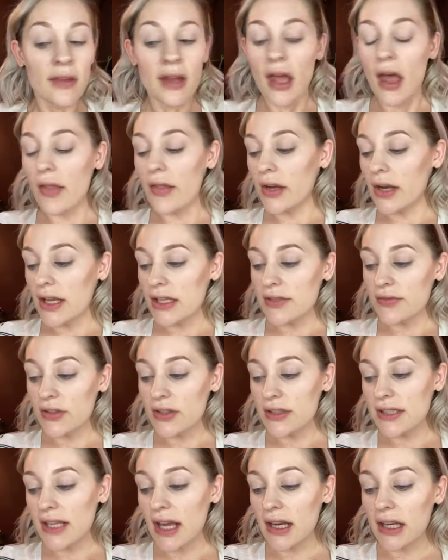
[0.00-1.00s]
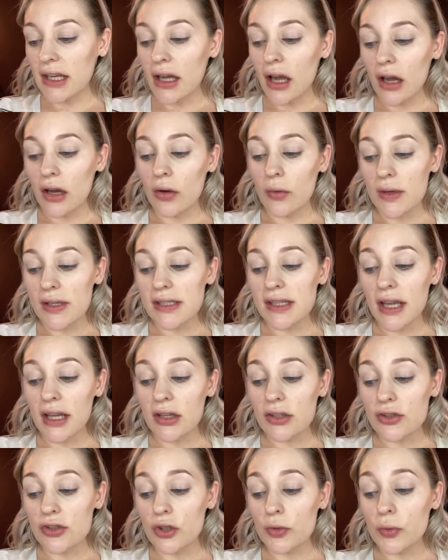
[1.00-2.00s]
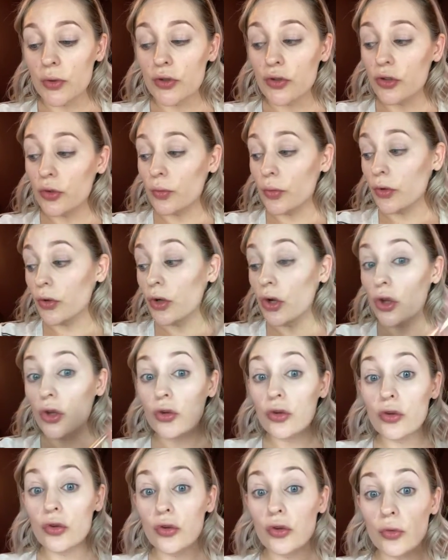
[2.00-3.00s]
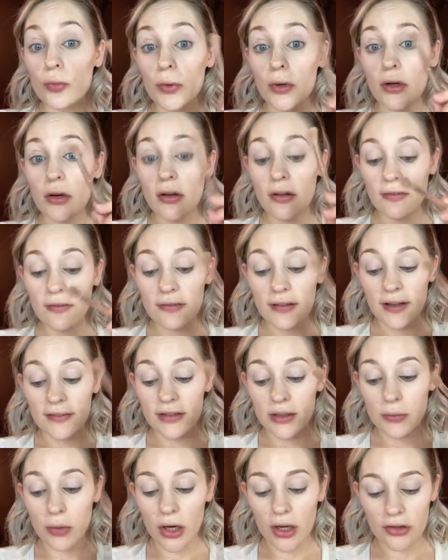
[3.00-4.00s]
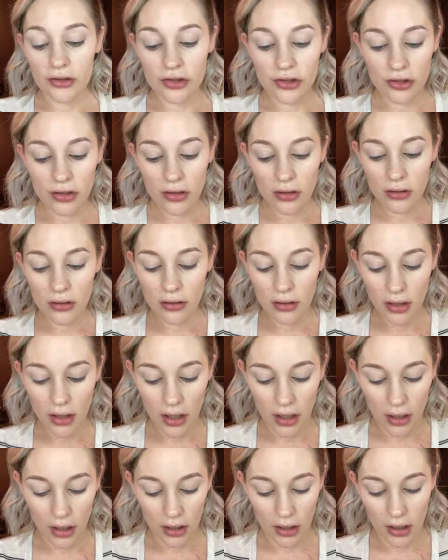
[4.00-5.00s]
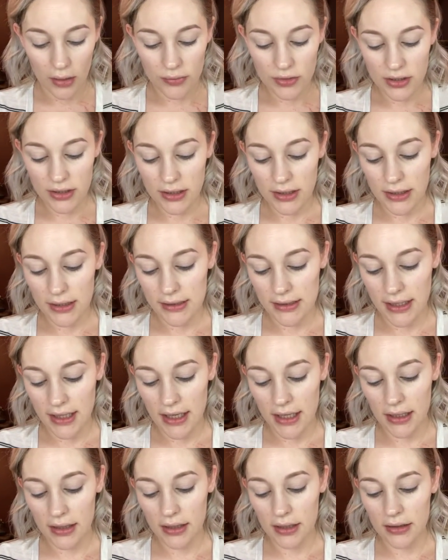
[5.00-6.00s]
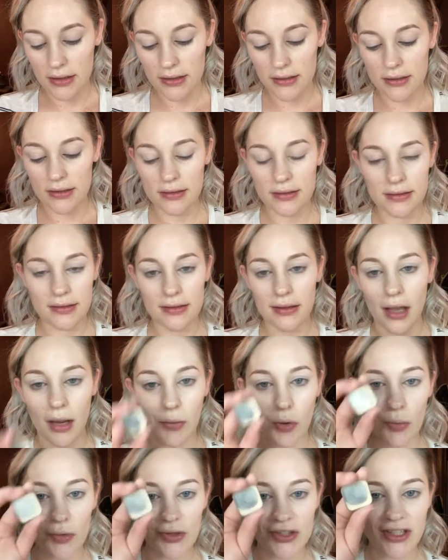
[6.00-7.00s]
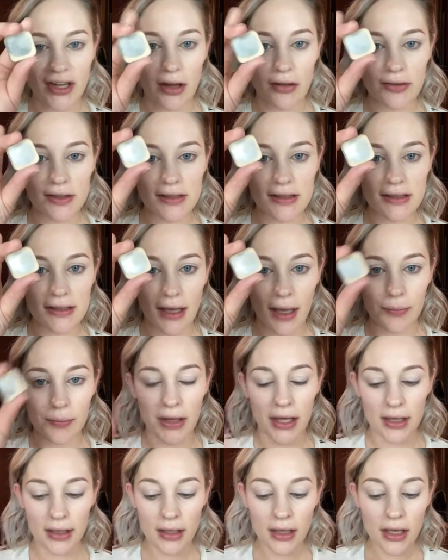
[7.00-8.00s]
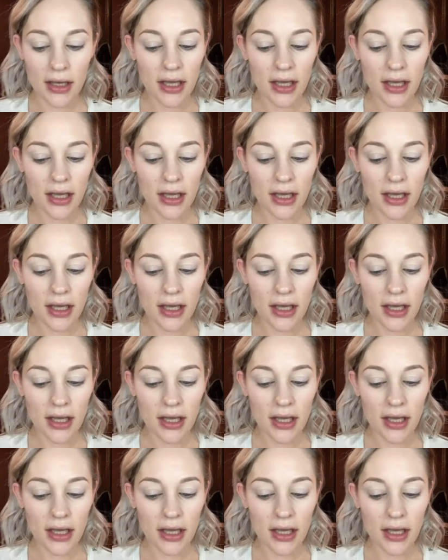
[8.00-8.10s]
And then as for setting, I always take a super, super, super fluffy brush, and I'm just going to take, I'm almost out, this is Cupcake.